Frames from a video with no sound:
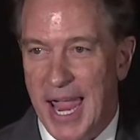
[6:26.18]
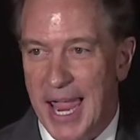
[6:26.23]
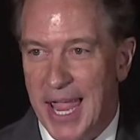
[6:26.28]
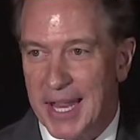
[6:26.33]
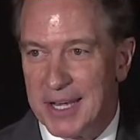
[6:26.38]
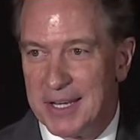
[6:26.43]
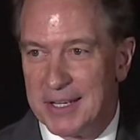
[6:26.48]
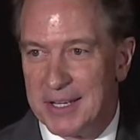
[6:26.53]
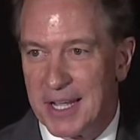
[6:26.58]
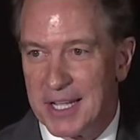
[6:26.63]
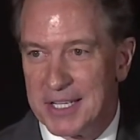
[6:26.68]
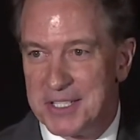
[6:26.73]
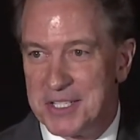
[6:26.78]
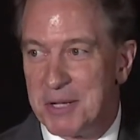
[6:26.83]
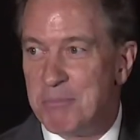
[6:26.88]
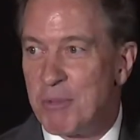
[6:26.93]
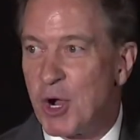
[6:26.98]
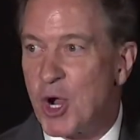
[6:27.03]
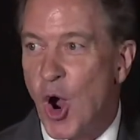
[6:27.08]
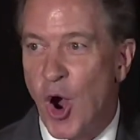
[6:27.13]
And
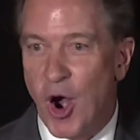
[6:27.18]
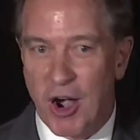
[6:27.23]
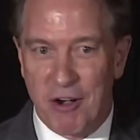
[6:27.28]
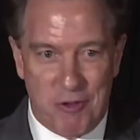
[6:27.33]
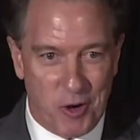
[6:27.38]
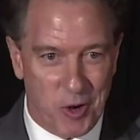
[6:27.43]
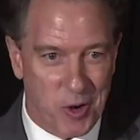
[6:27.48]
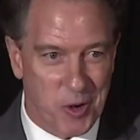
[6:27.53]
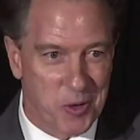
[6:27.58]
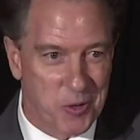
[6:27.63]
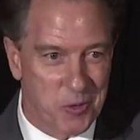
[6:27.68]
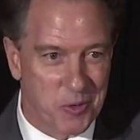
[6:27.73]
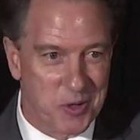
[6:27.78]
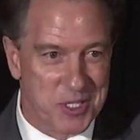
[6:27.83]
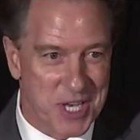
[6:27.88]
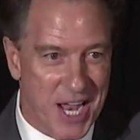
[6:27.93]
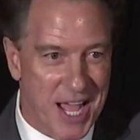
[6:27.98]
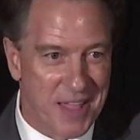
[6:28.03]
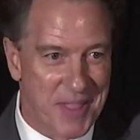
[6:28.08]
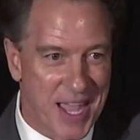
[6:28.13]
Tim McCarver
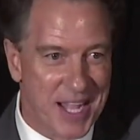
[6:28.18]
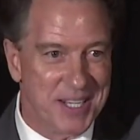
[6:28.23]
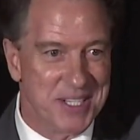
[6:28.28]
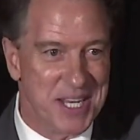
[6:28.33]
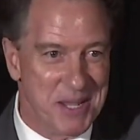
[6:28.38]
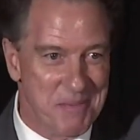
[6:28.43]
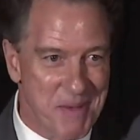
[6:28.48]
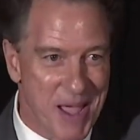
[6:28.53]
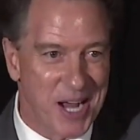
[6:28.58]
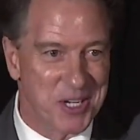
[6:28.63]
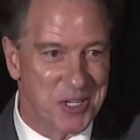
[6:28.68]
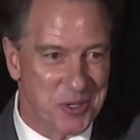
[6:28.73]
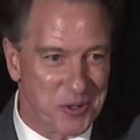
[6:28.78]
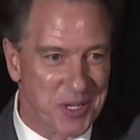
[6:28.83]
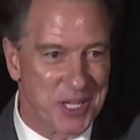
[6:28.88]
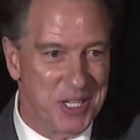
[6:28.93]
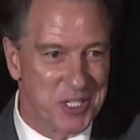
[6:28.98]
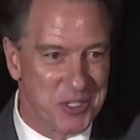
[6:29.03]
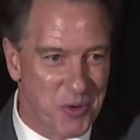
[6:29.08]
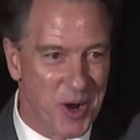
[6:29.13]
was on that team
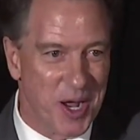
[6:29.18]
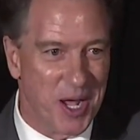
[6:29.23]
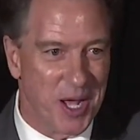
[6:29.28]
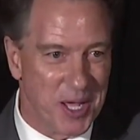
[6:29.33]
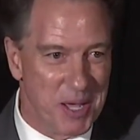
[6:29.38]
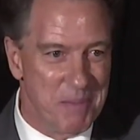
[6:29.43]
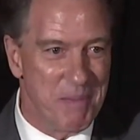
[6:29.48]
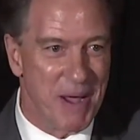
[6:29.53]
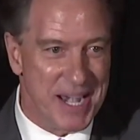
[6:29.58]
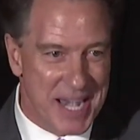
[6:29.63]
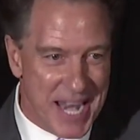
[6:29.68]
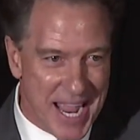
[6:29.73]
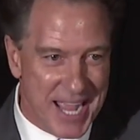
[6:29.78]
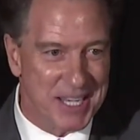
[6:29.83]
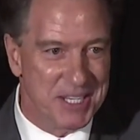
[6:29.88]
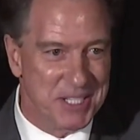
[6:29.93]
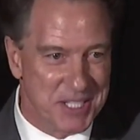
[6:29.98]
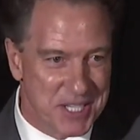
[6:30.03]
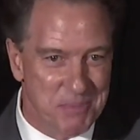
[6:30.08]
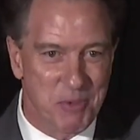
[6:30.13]
actually as well. And my
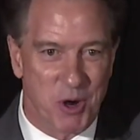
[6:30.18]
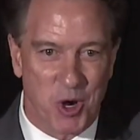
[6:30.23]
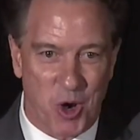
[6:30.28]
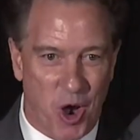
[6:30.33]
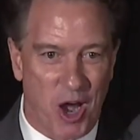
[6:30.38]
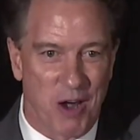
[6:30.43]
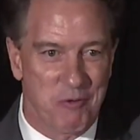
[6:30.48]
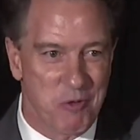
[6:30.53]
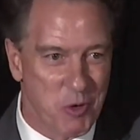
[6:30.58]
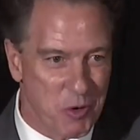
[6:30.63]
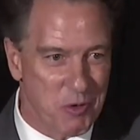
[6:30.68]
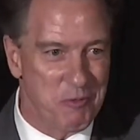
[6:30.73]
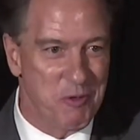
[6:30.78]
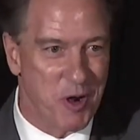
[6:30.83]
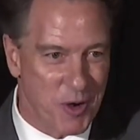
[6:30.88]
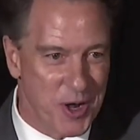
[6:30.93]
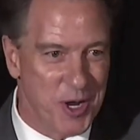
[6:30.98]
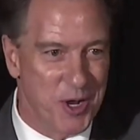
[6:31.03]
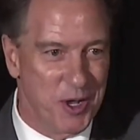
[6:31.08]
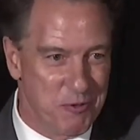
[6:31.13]
dad and Tim McCarver
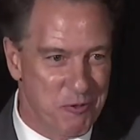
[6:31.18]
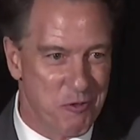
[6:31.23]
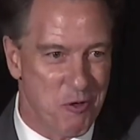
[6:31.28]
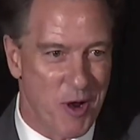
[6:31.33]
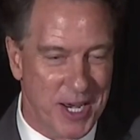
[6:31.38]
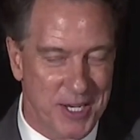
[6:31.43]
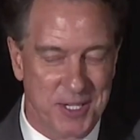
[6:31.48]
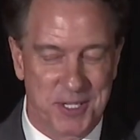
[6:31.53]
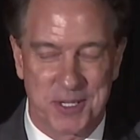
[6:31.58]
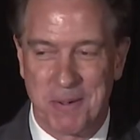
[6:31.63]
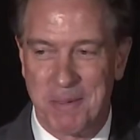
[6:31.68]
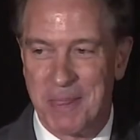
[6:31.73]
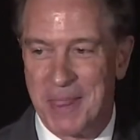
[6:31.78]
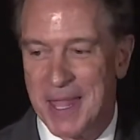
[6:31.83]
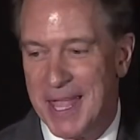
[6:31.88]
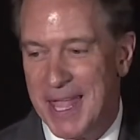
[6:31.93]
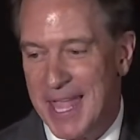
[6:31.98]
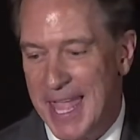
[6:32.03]
were very good friends.